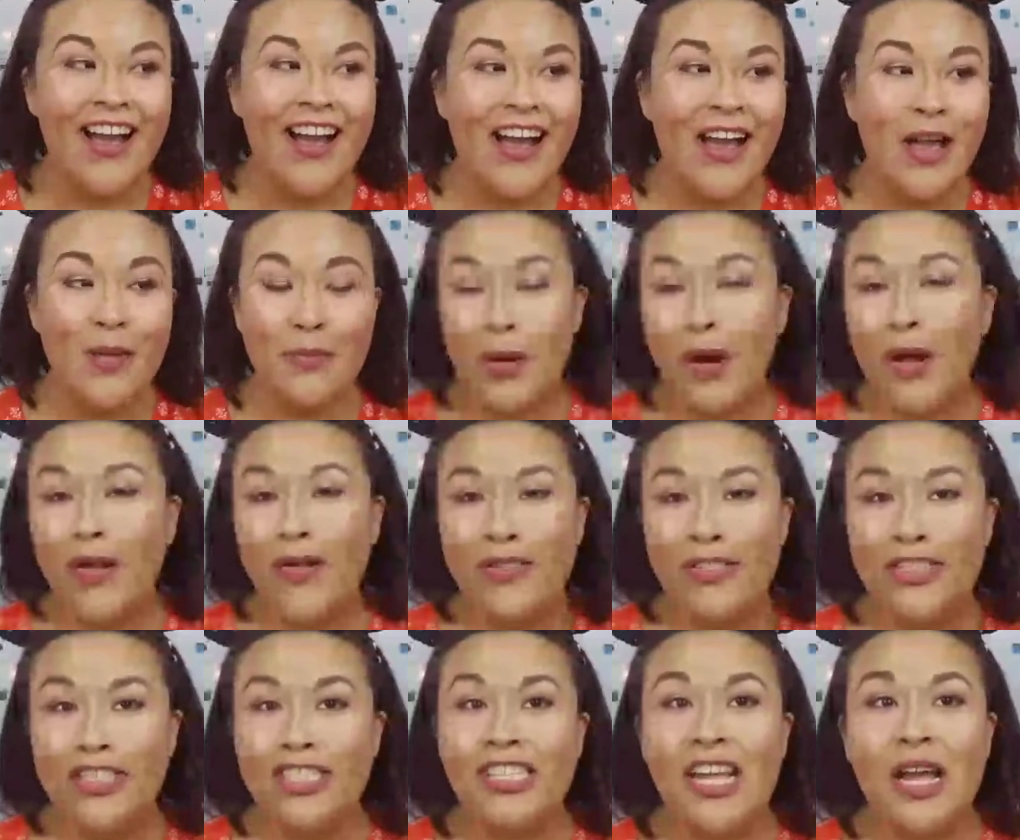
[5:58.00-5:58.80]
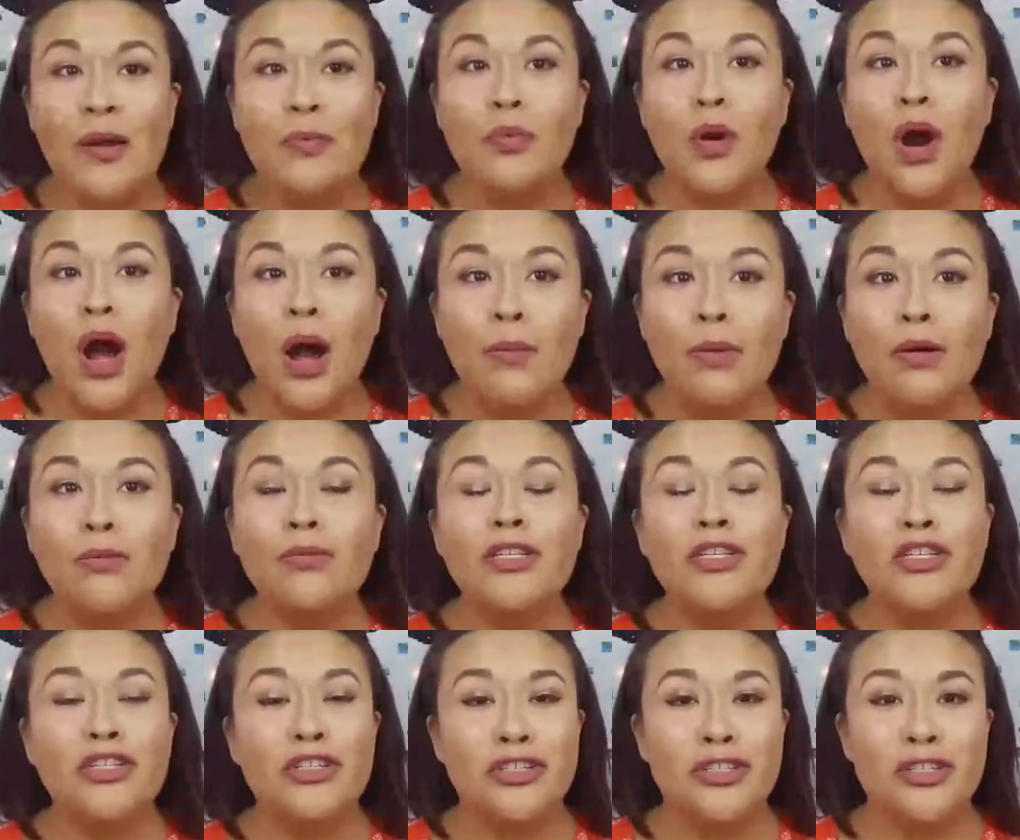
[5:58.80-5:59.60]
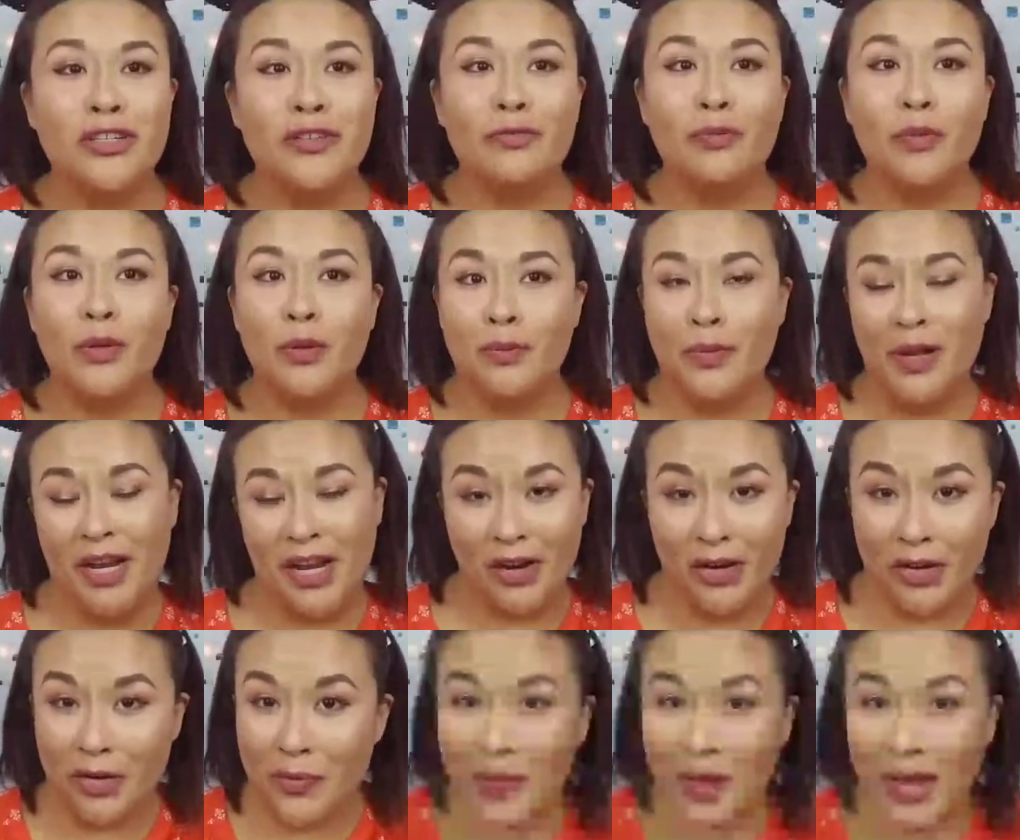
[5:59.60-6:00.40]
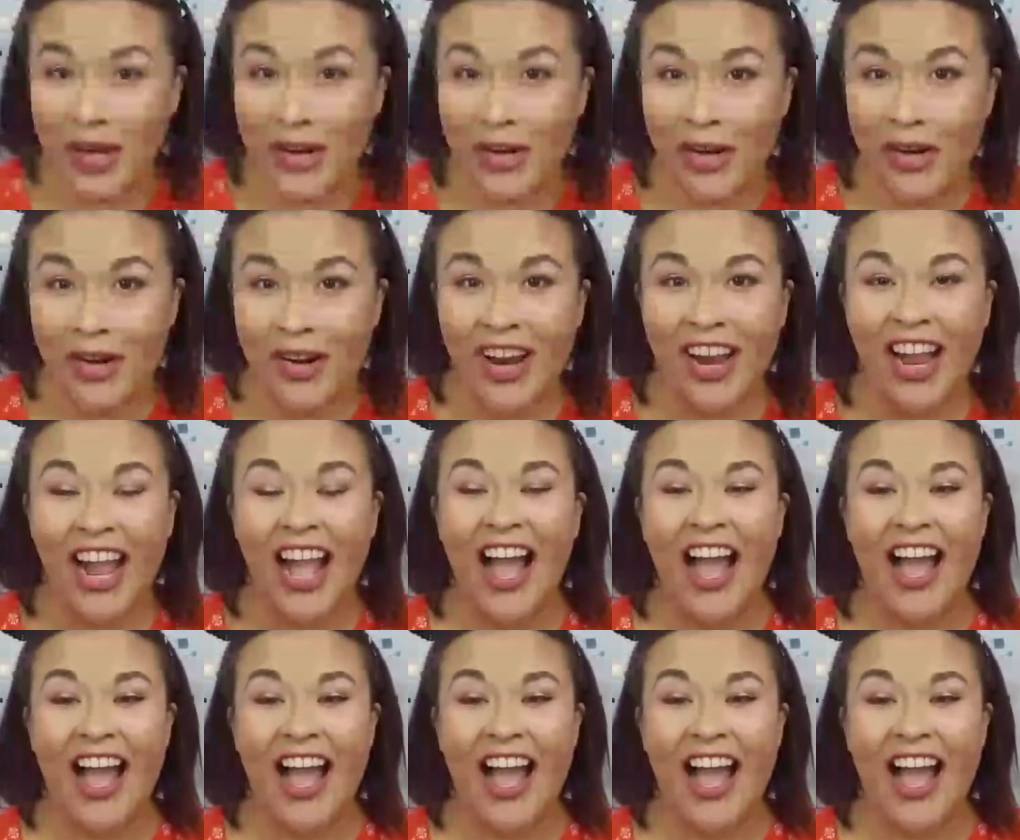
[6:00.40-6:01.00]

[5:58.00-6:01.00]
I apologize. I probably should have prepared better.